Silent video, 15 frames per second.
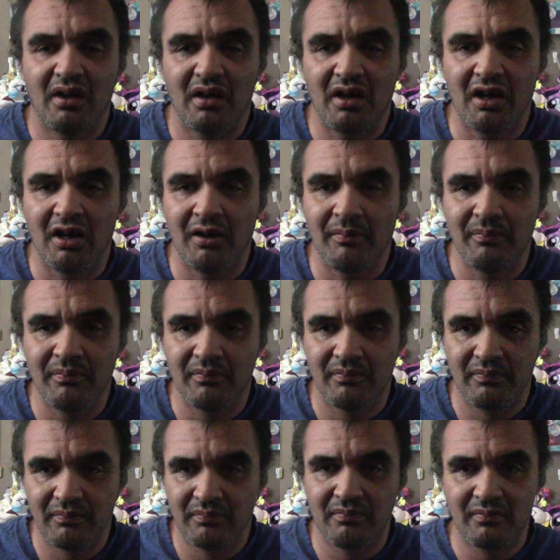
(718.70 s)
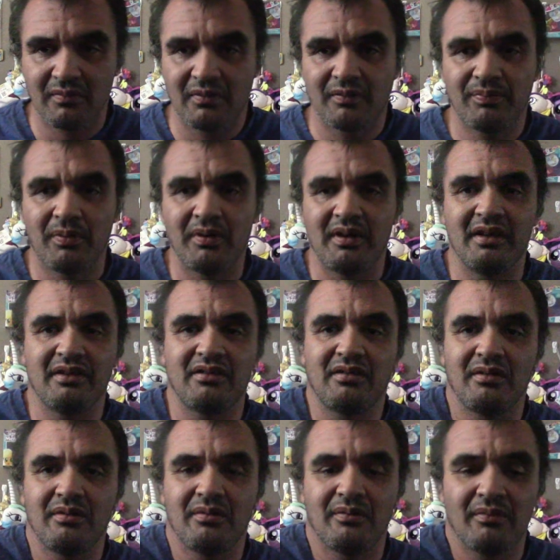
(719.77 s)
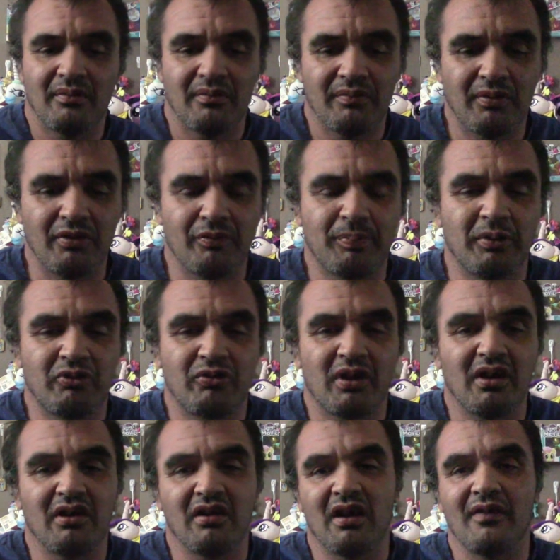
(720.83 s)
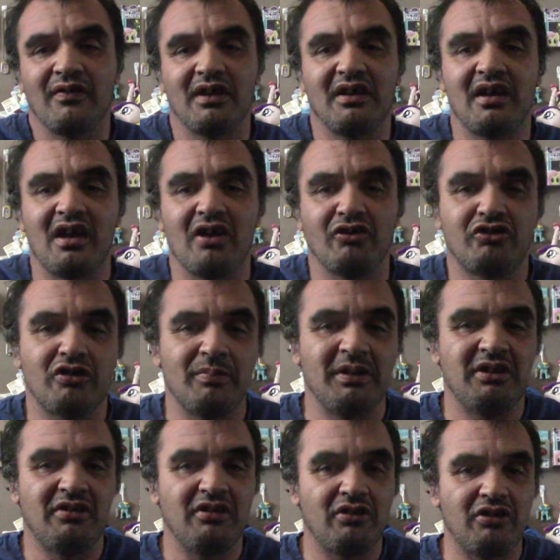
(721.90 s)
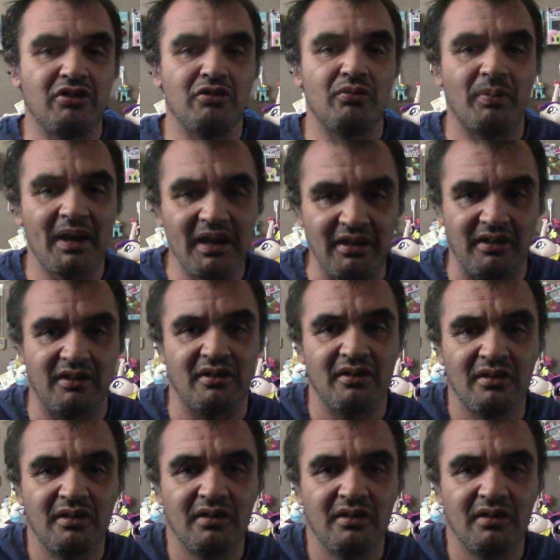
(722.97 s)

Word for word: um, for it, for its portrayal of a L G B T Q wedding.